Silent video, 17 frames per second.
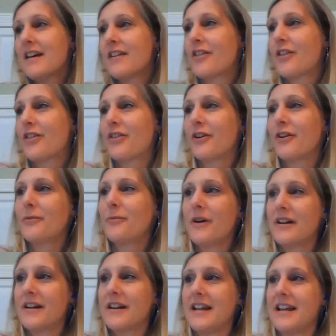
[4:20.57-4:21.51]
The third
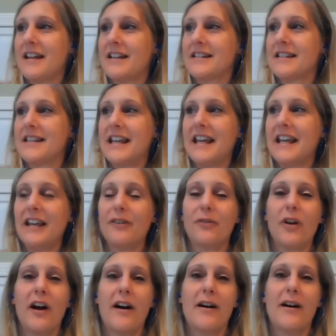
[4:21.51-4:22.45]
one is the
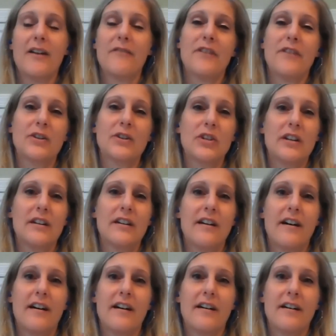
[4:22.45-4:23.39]
eviction
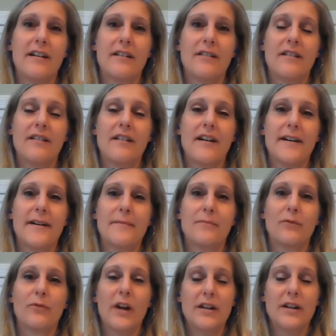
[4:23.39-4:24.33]
on
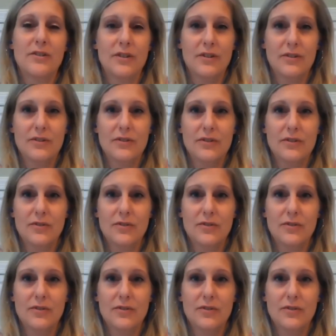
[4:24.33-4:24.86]
renters.